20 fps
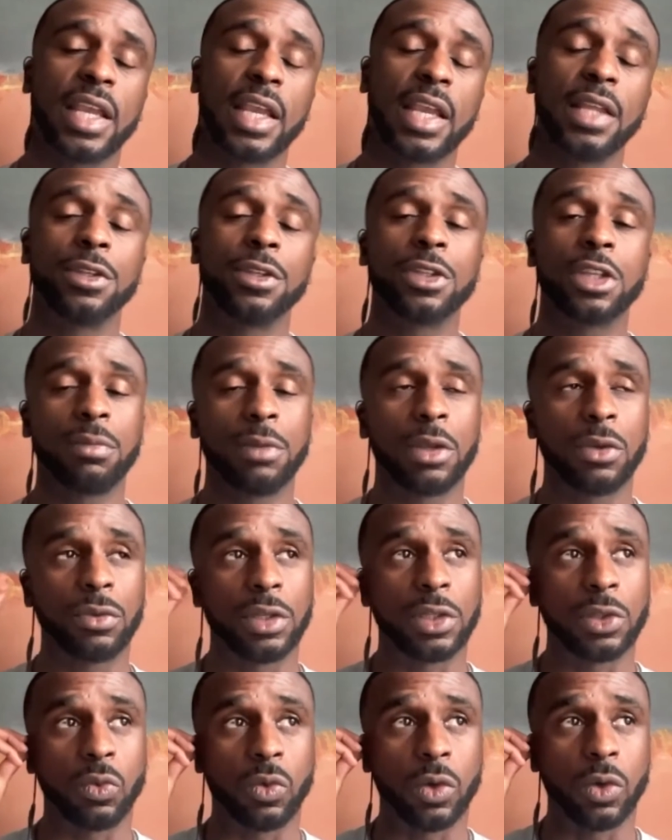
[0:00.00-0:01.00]
And this community
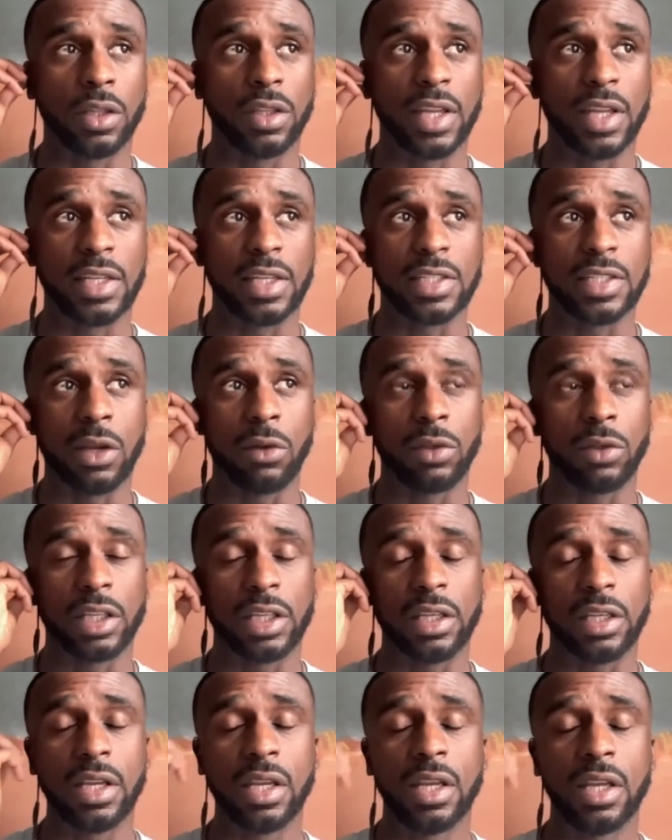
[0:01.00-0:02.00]
is one that is not
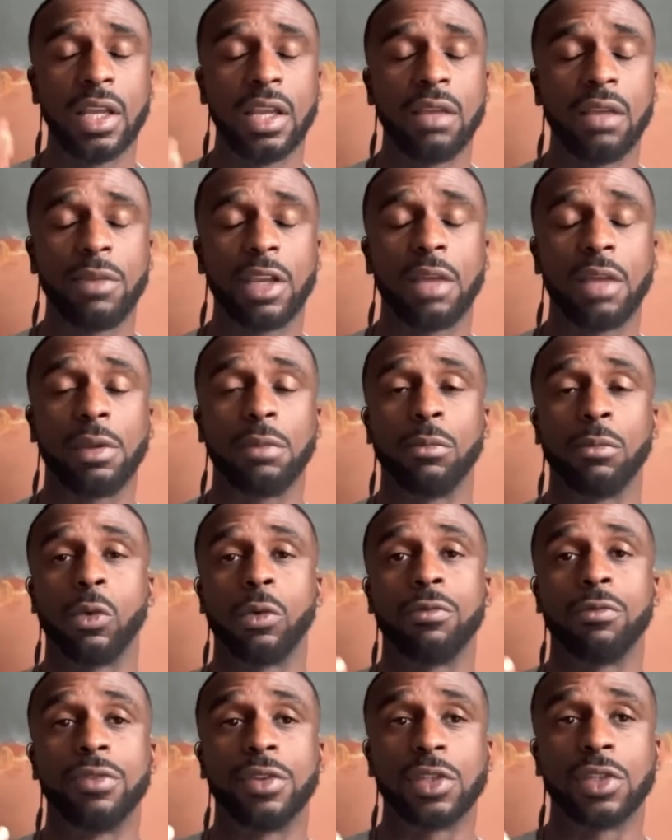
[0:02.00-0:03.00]
only becoming
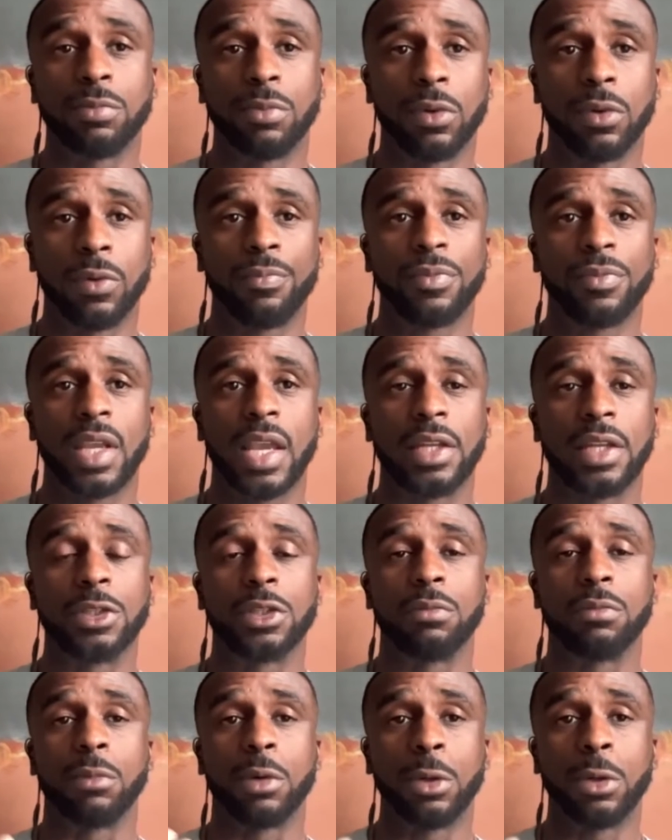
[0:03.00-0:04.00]
more visible and
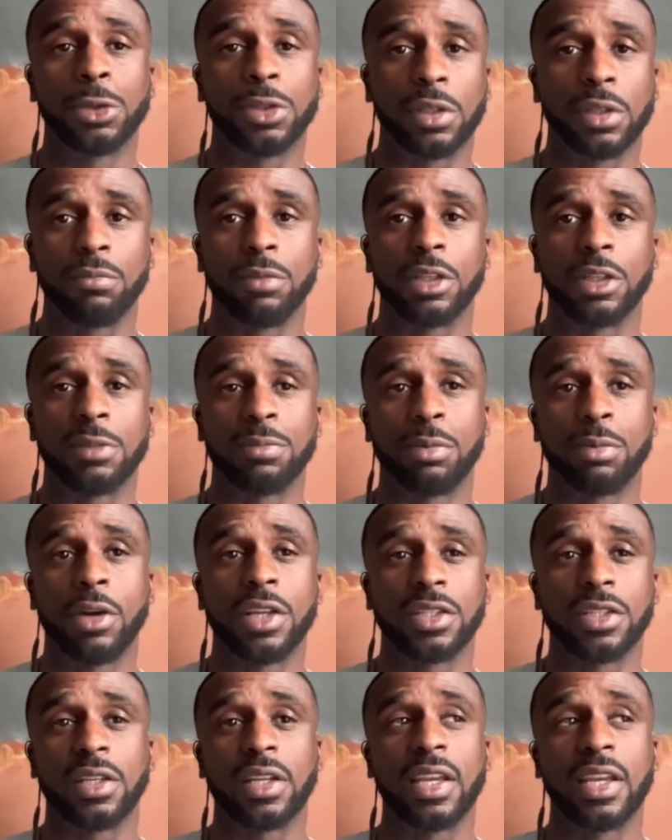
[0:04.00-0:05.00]
is emerging, but is
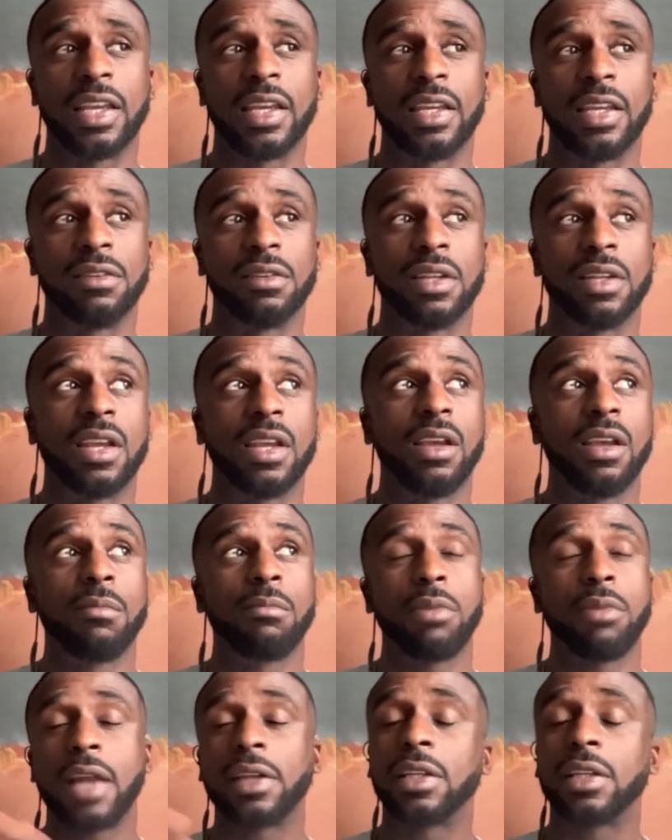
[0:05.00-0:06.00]
present in
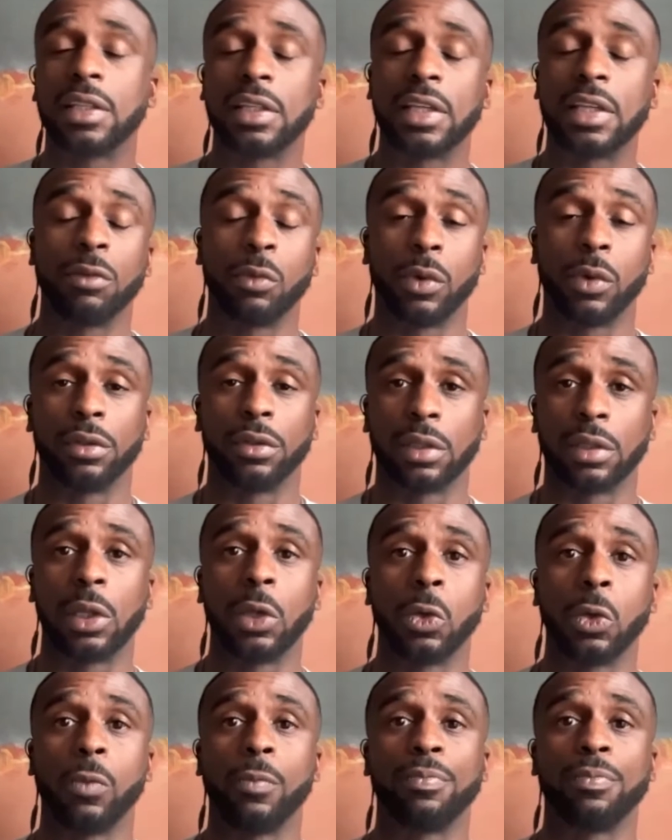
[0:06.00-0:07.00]
practically everywhere in the
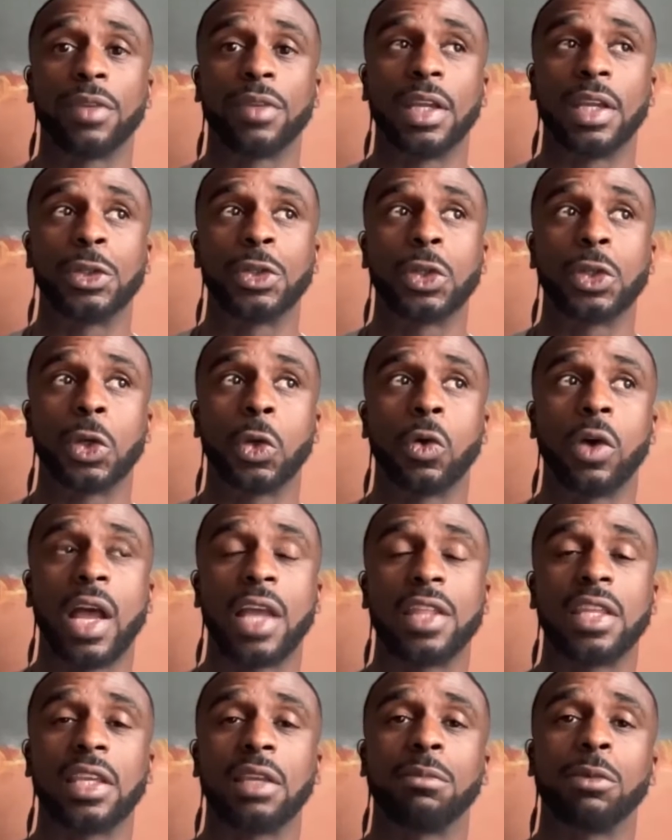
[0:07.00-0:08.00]
globe. And so
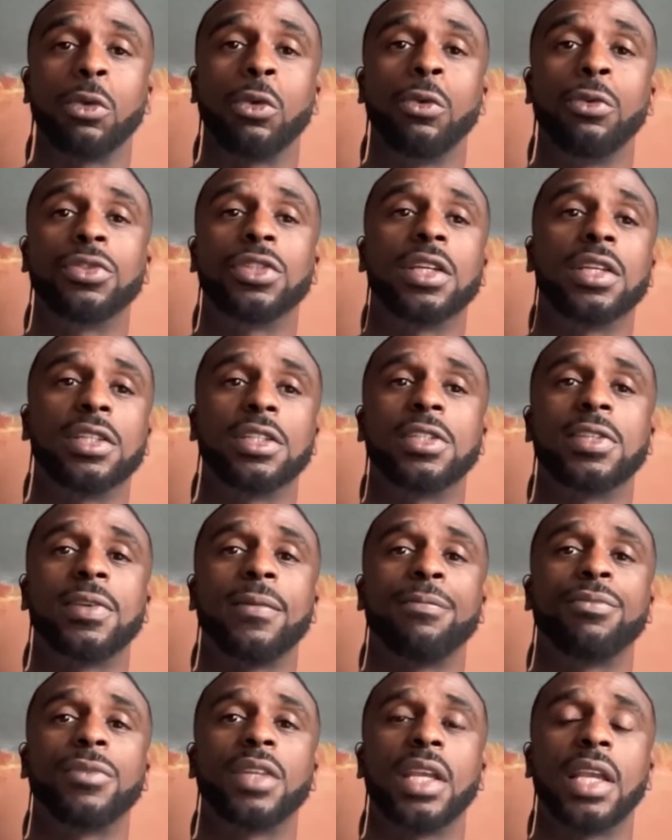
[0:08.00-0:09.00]
I think it behooves us
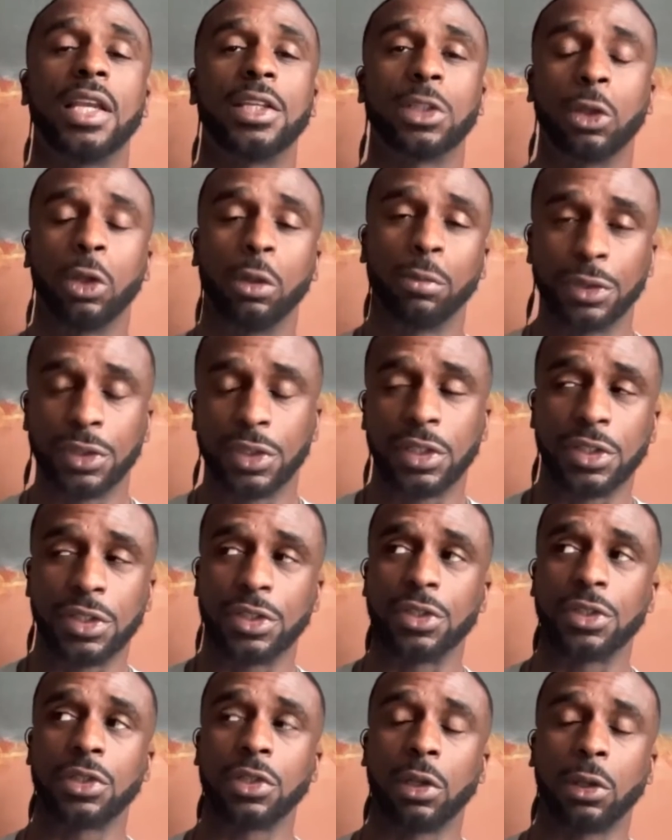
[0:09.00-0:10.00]
as global
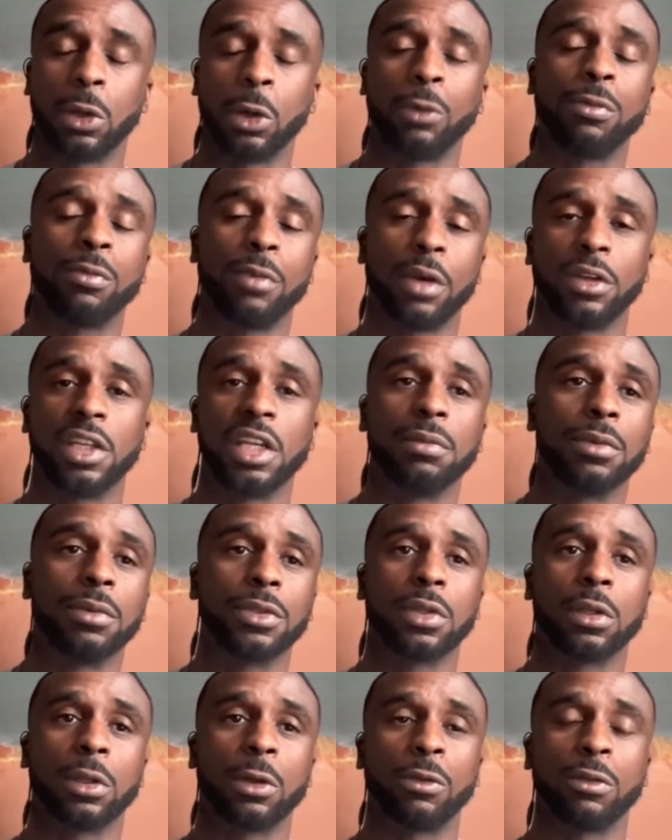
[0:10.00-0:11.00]
citizens to learn from our
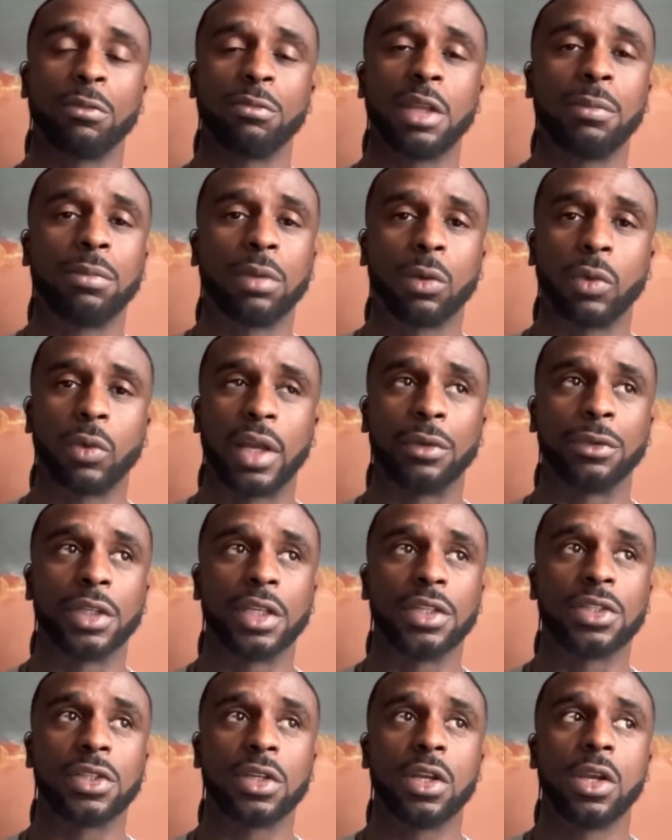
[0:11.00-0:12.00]
neighbors, to learn from people around
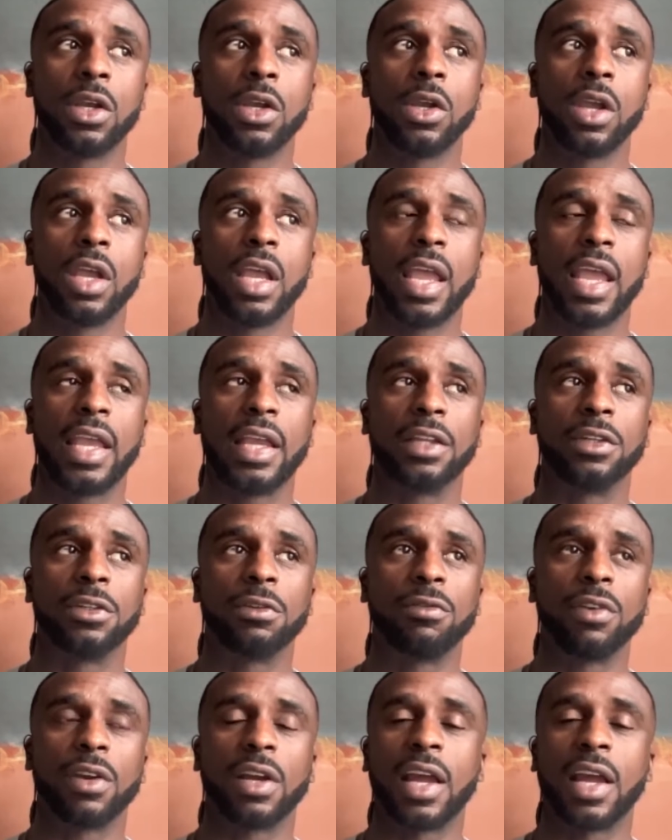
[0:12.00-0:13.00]
us, and
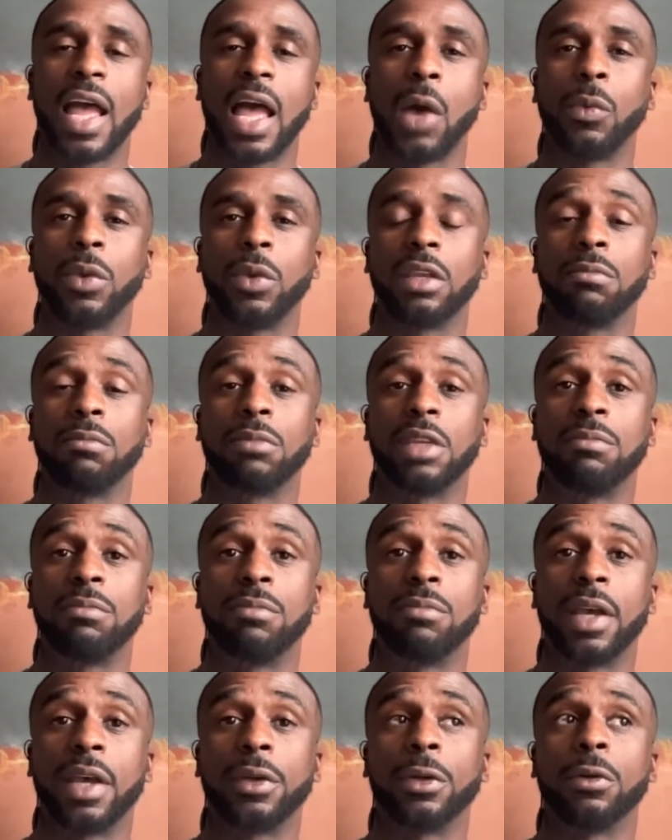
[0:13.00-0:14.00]
to figure out how we can be
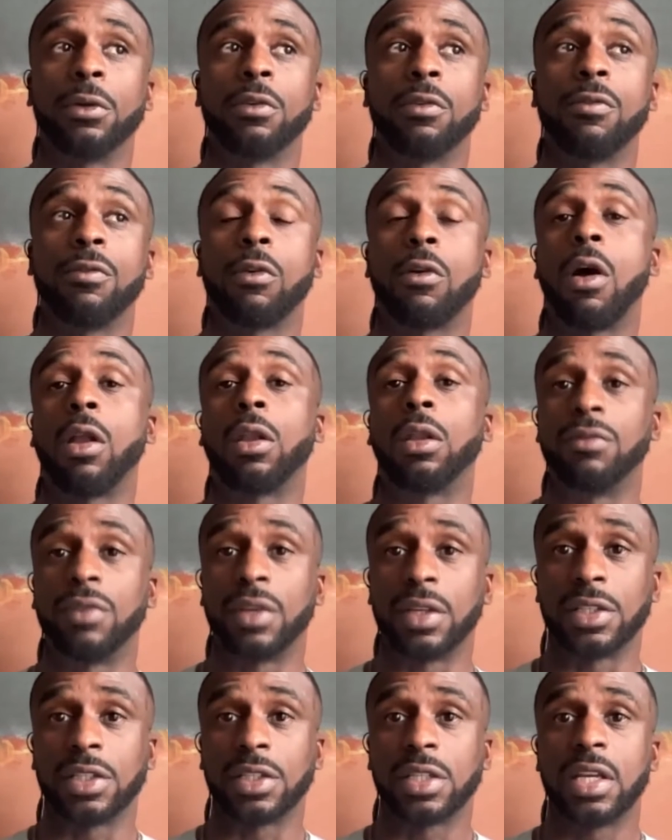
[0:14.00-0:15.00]
better for all of
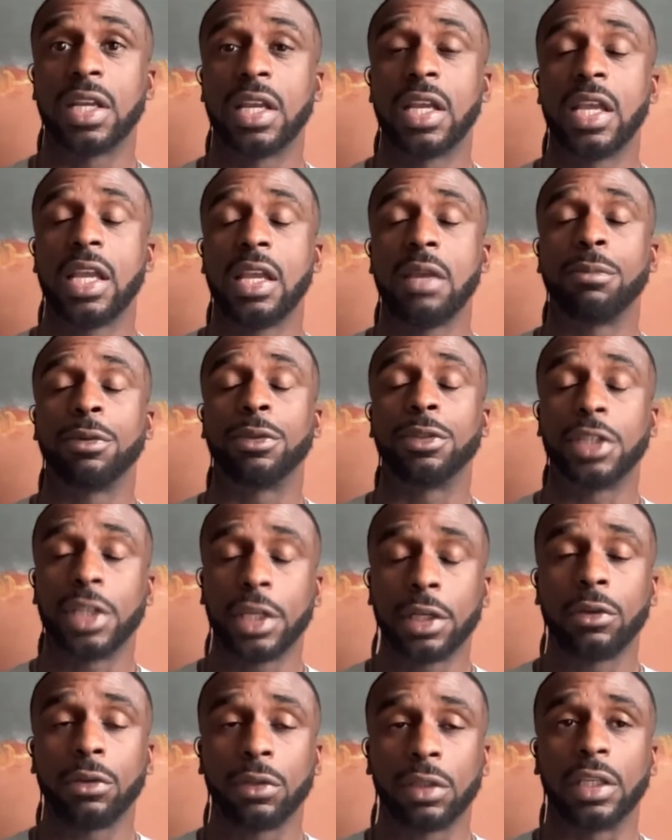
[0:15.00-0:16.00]
us,
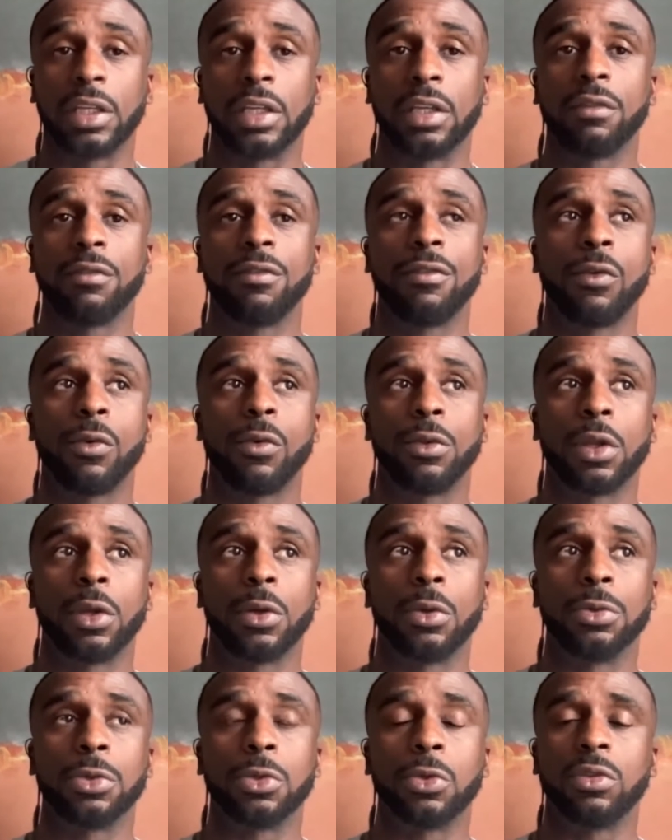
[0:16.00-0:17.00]
particularly for
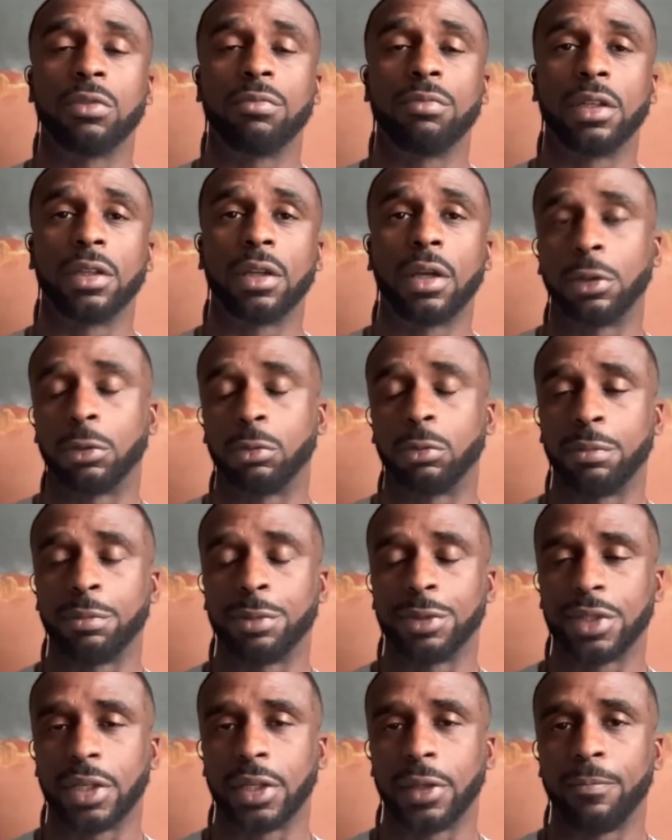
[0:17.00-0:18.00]
those who have been
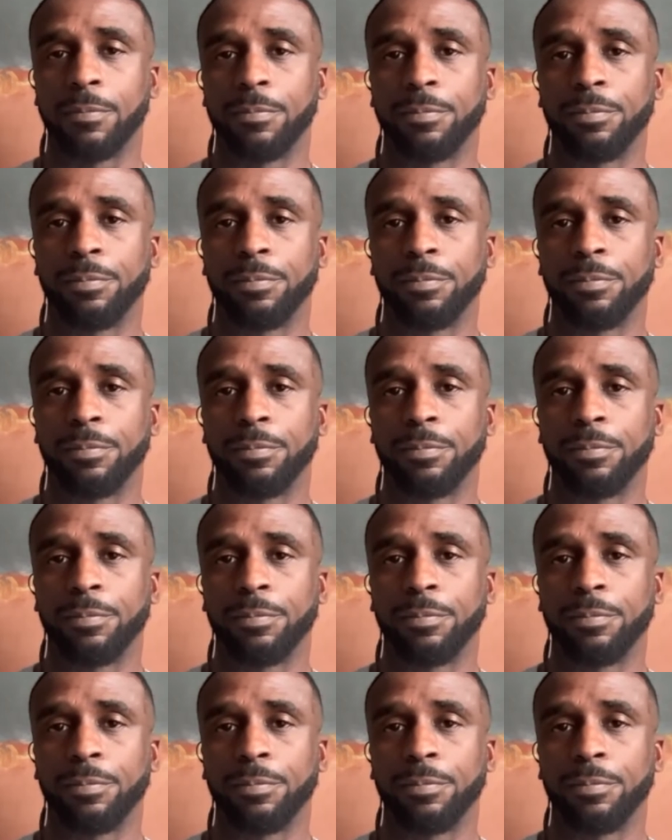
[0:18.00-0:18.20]
underrepresented.